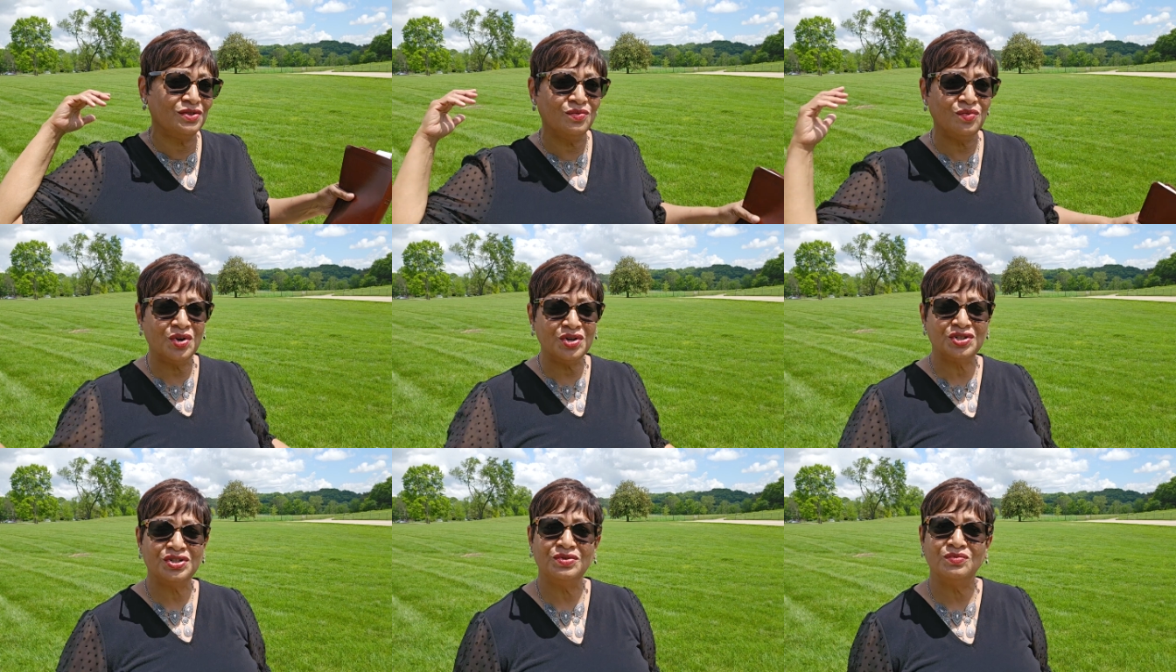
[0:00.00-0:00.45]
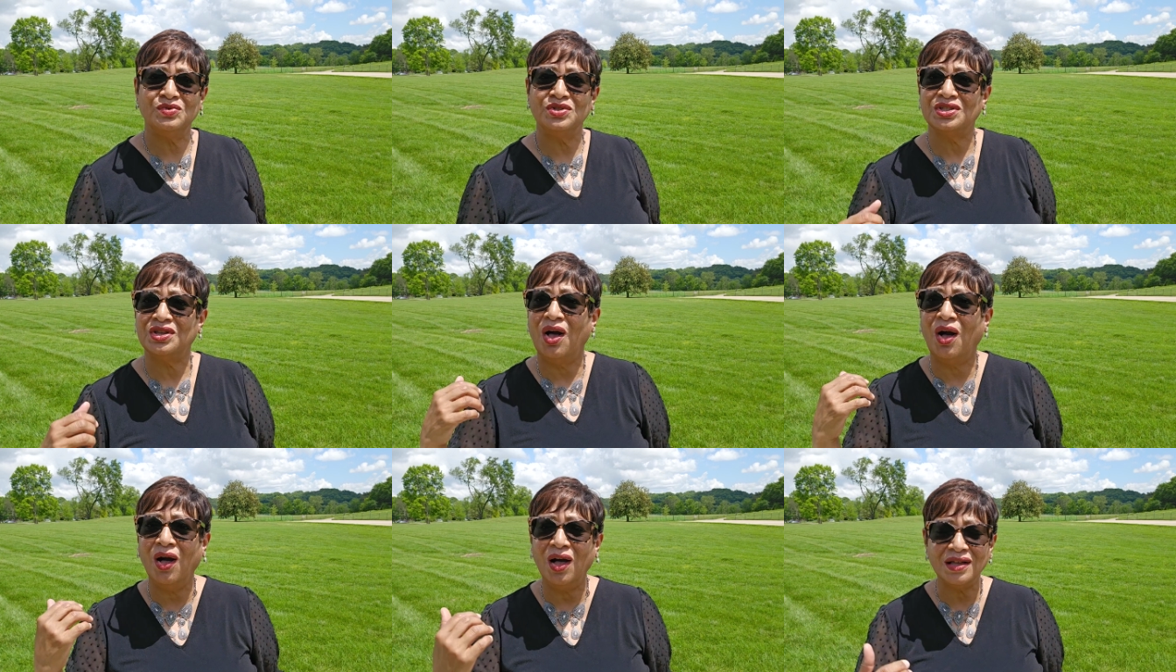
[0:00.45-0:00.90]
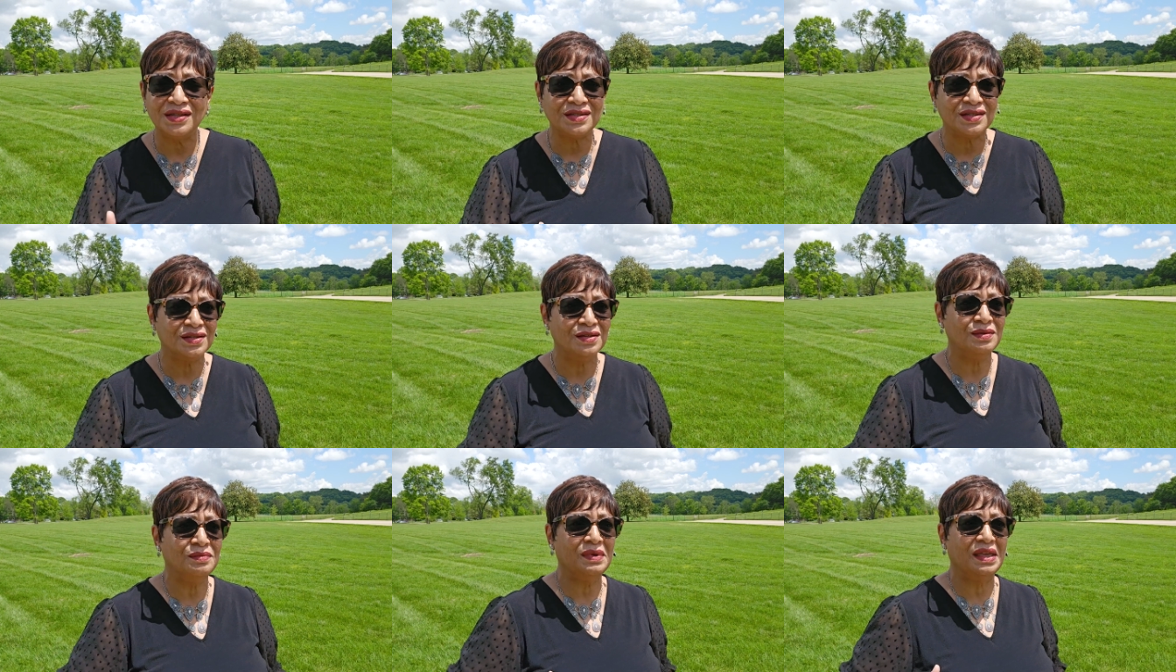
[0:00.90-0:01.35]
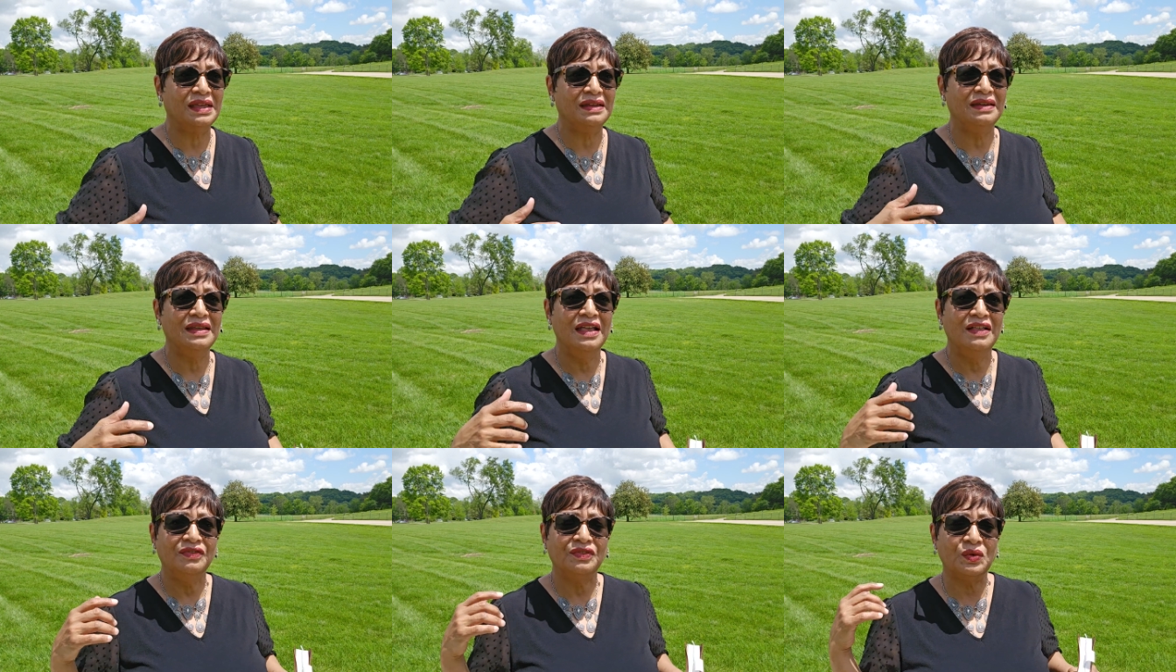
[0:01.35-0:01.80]
and worship was awesome, and
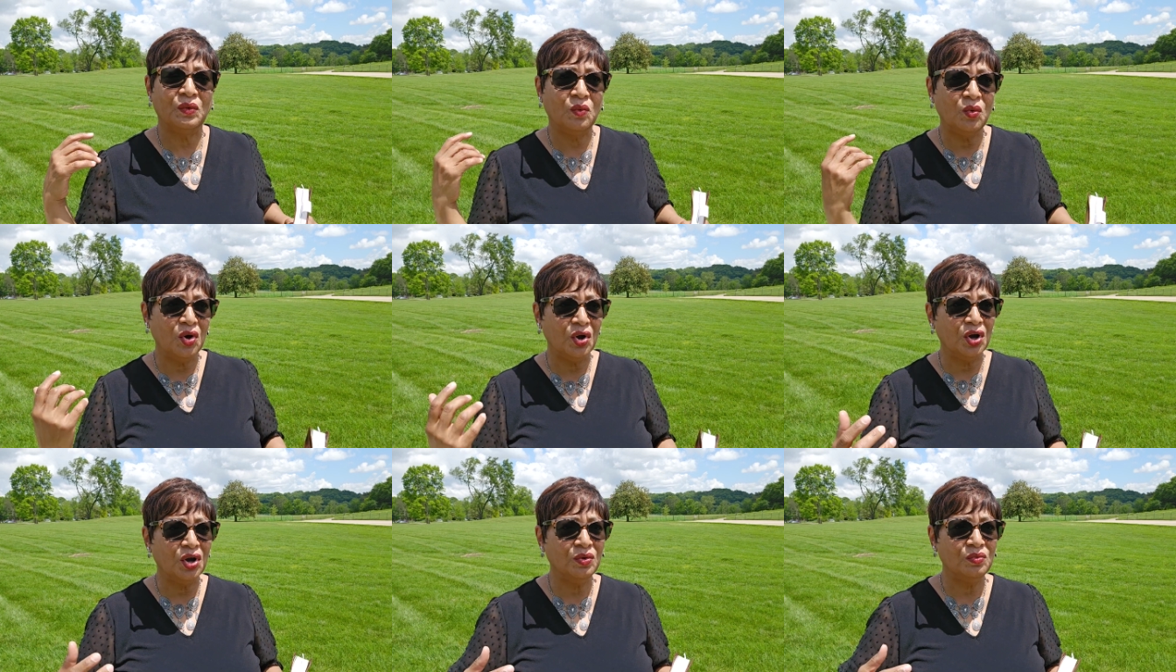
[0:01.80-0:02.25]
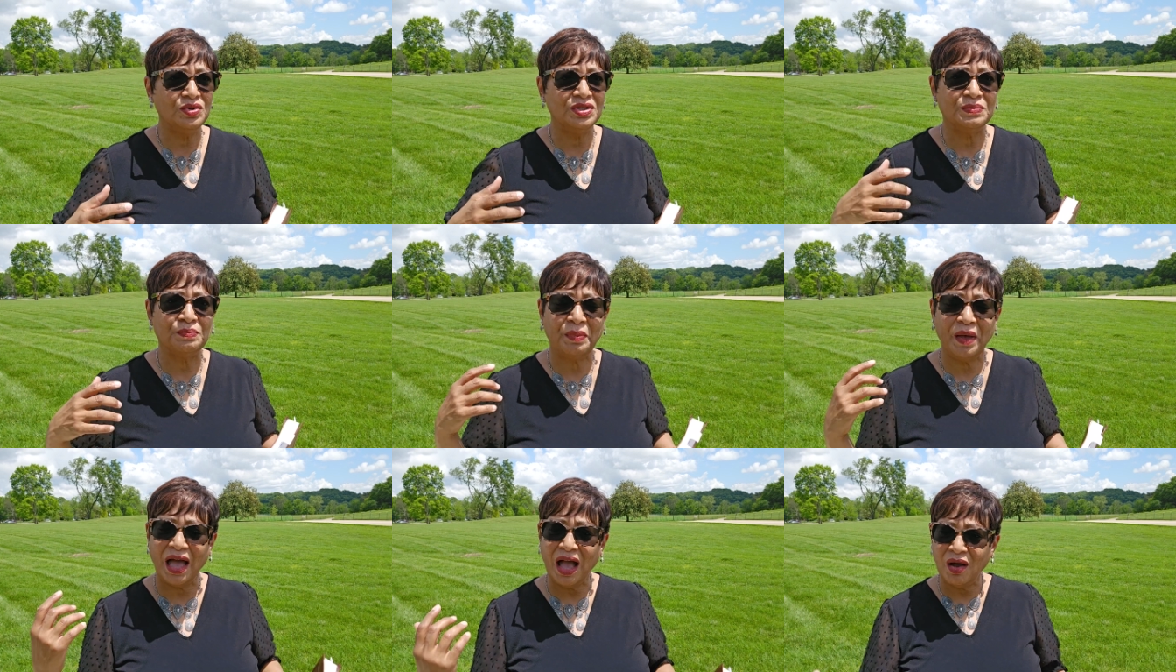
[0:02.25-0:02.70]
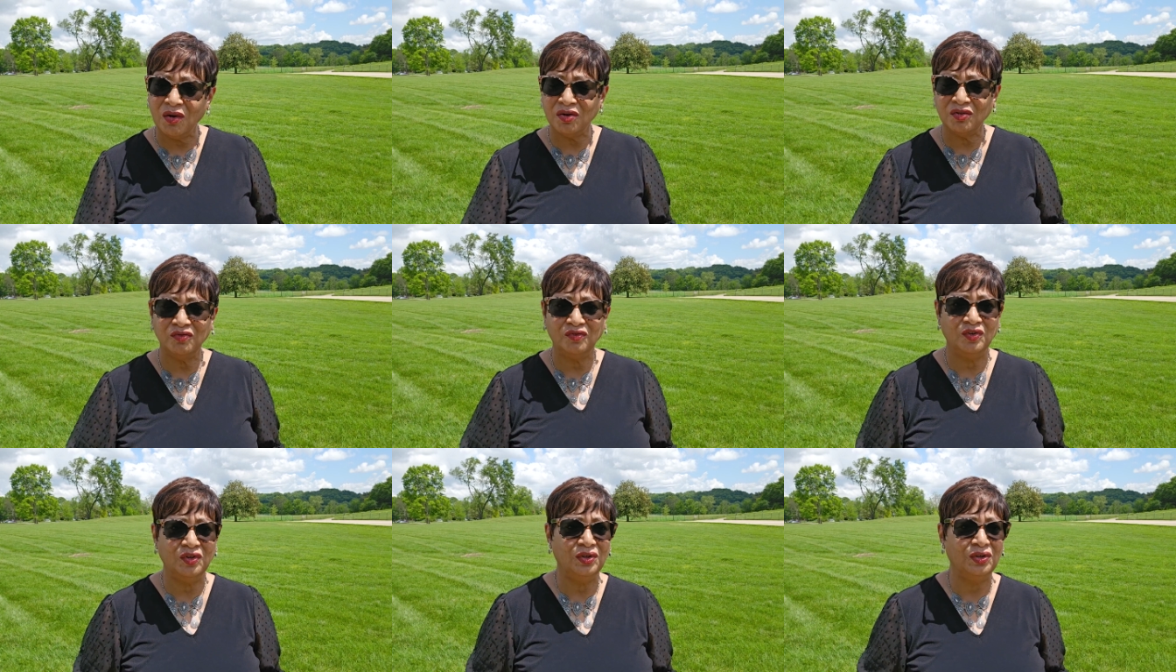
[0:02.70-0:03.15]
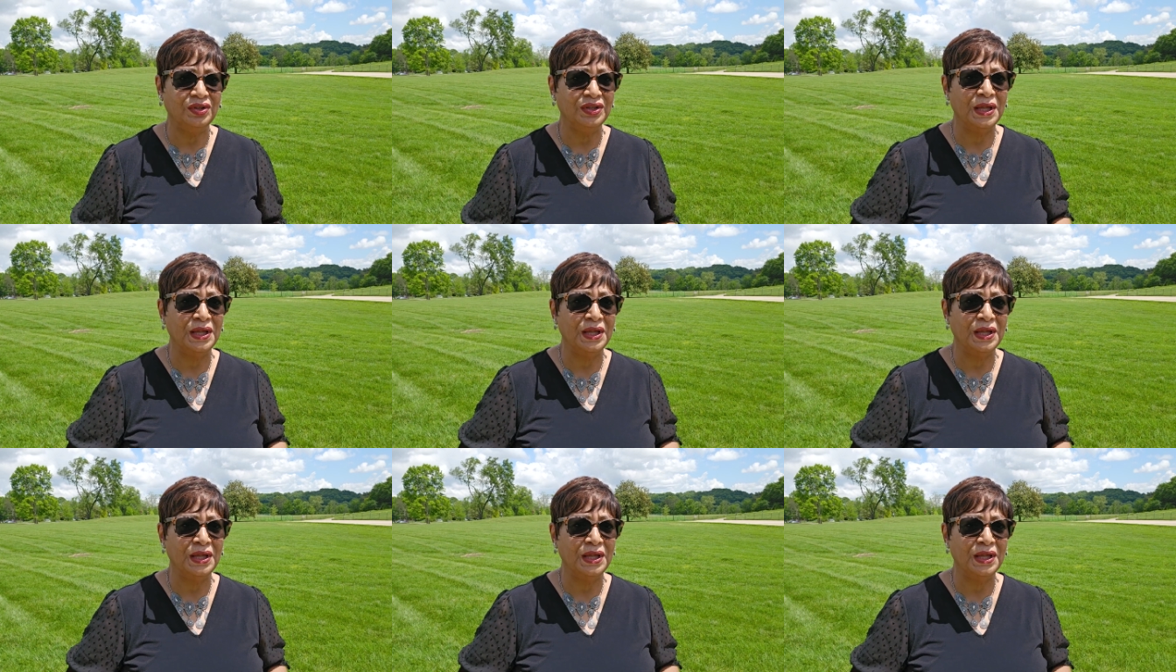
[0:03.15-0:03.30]
the word was powerful,